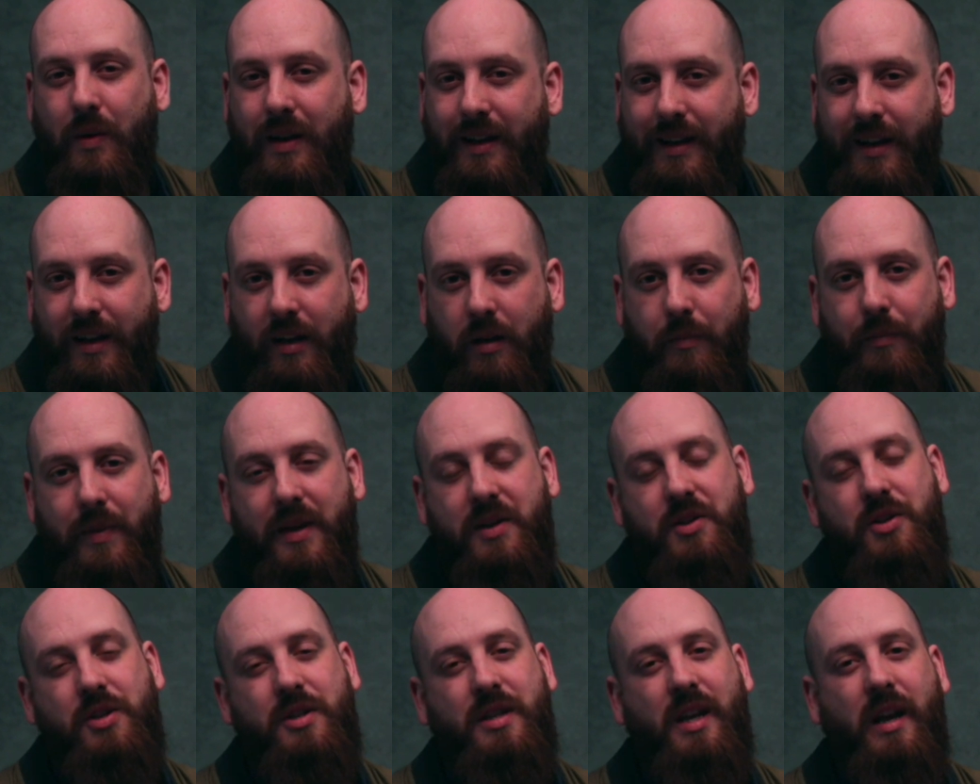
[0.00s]
you a little
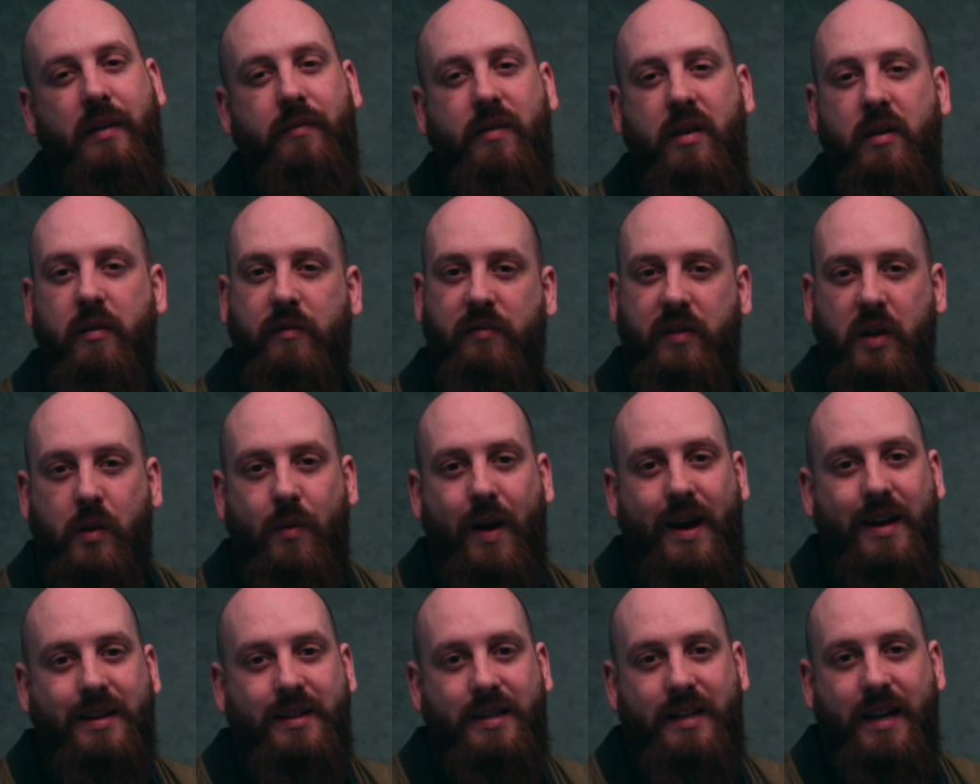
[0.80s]
bit, just to give you a few
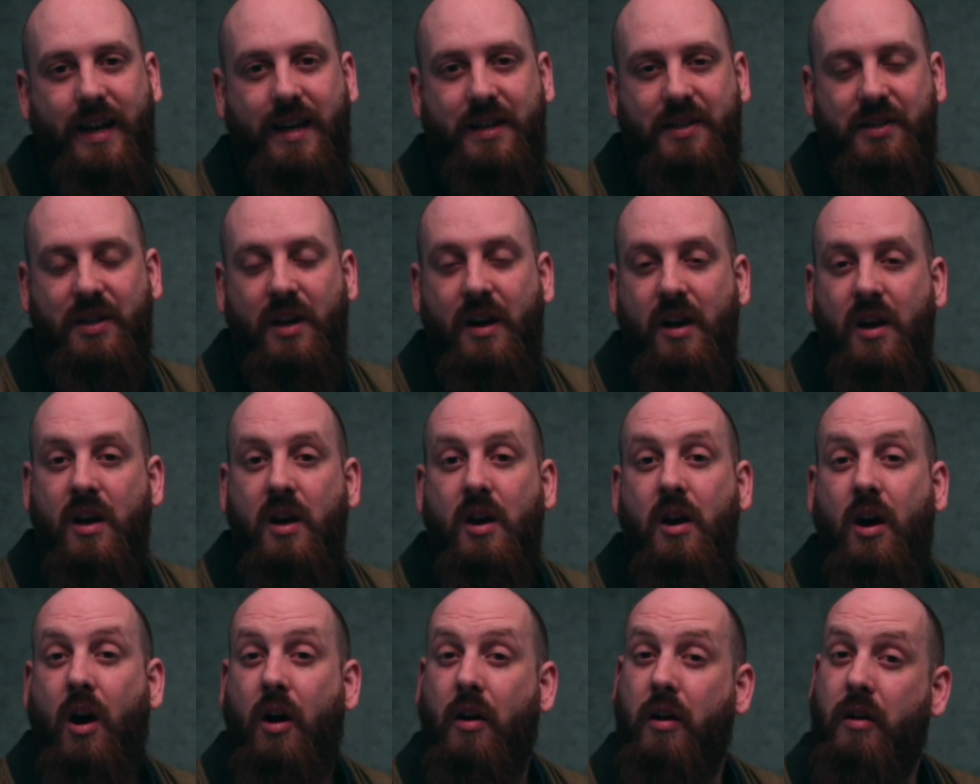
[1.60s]
ideas
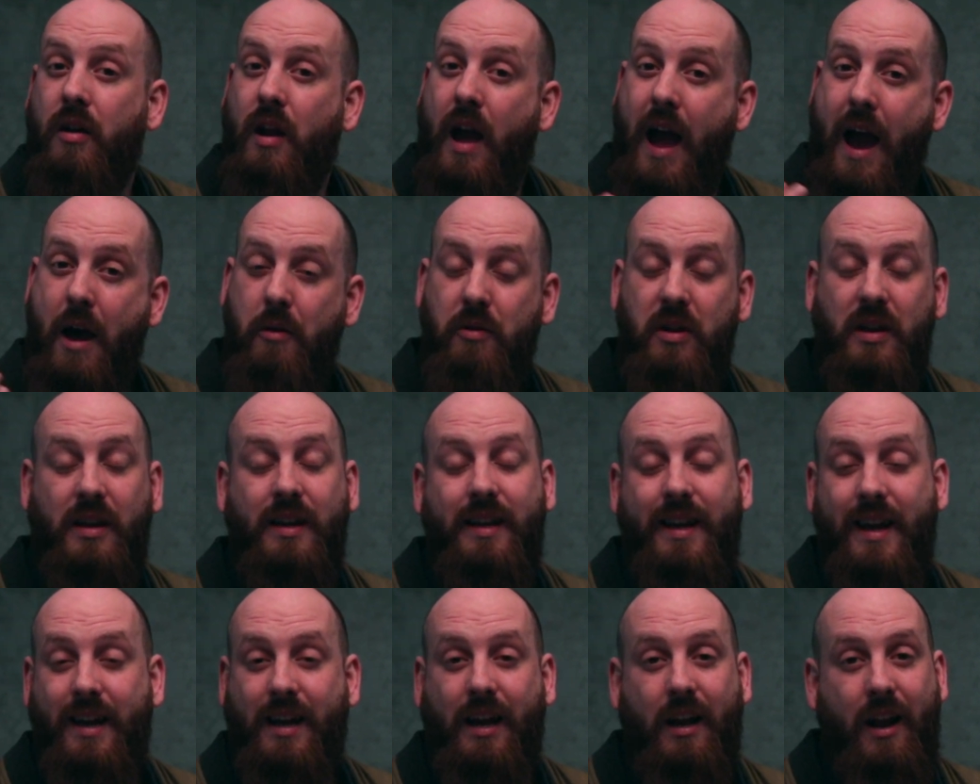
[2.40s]
on how you can
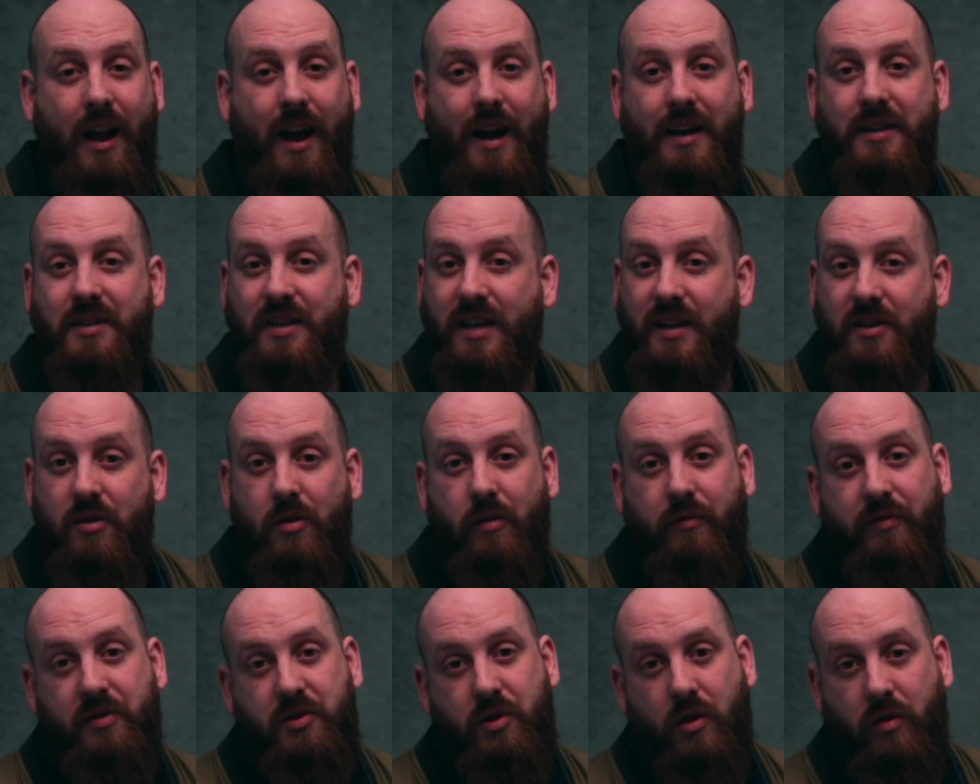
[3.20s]
get clients in
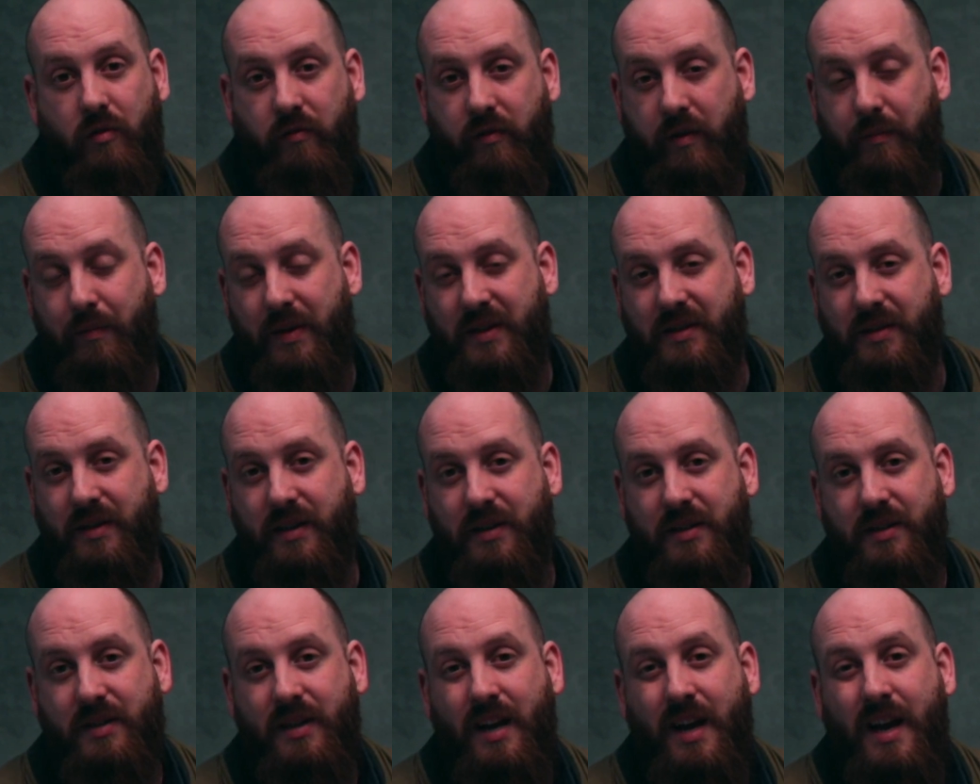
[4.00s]
your photography
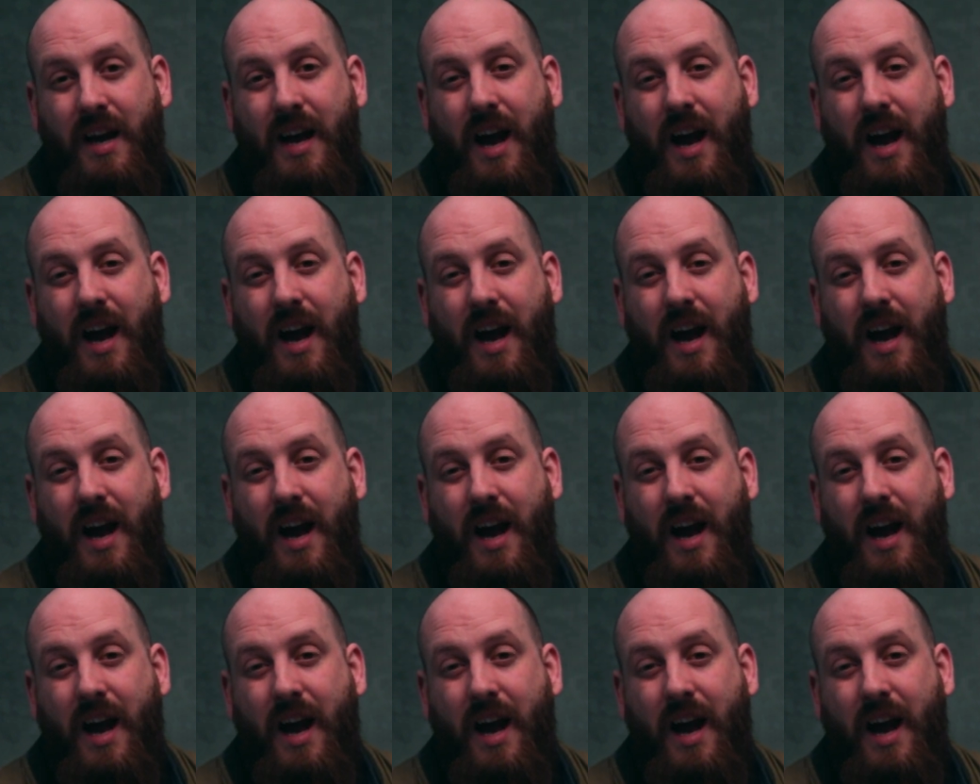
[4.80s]
business.